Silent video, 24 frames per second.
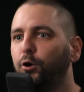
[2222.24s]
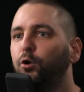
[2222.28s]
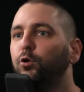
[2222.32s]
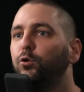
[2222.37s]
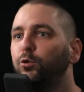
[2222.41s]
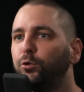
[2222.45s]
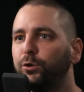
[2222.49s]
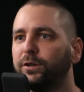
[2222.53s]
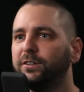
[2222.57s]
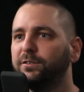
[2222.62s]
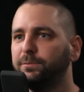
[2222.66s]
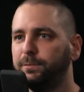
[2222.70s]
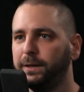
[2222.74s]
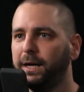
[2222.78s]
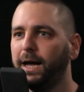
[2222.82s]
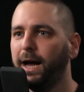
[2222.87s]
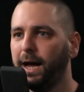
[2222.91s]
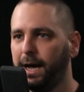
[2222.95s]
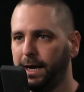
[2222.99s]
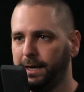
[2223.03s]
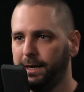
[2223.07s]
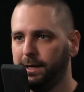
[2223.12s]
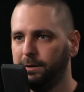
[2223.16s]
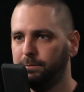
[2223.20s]
who is
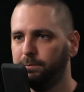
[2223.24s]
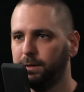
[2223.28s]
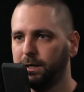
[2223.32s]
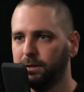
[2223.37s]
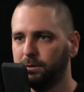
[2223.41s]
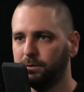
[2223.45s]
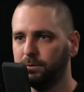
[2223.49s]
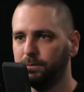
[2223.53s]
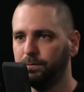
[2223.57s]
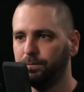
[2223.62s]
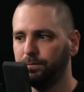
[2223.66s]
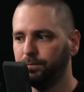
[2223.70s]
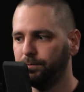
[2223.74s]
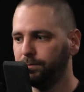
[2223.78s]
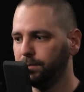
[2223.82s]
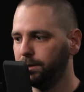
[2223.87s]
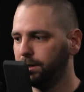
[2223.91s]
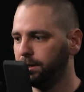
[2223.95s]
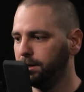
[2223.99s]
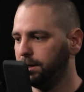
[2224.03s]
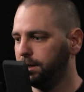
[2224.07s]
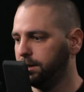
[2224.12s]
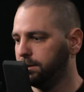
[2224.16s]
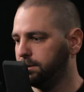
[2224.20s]
behind it, but...
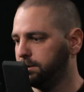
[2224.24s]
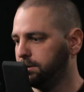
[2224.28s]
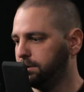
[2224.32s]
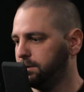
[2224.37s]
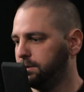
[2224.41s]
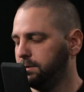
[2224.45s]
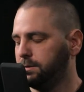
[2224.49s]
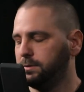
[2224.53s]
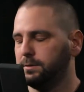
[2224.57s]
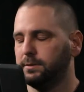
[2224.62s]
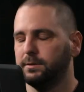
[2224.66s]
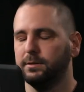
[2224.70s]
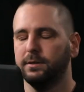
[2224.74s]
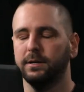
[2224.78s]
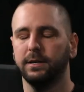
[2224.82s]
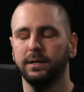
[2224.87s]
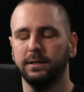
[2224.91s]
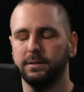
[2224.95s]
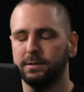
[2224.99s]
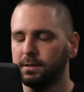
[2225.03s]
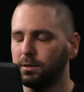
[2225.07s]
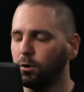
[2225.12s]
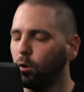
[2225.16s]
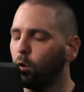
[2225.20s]
It's
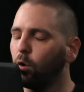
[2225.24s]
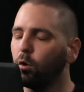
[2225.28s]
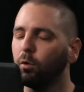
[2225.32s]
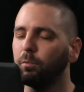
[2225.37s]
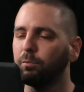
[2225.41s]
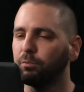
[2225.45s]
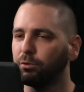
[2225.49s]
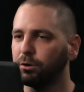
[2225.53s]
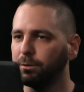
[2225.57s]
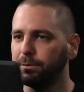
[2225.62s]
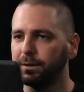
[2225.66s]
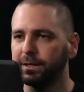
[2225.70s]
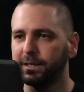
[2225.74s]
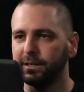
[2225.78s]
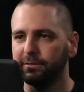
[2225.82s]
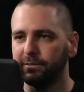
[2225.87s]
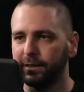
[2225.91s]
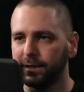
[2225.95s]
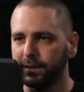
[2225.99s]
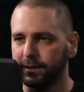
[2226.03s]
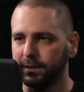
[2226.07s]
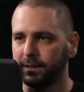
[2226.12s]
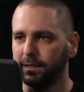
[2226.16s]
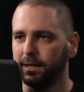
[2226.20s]
it's an old primitive
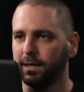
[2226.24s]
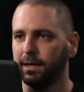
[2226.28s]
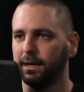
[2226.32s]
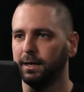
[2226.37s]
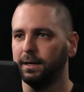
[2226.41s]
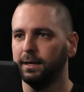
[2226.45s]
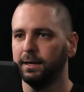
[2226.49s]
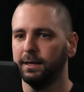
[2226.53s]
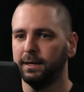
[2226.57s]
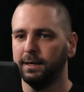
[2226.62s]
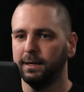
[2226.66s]
idea.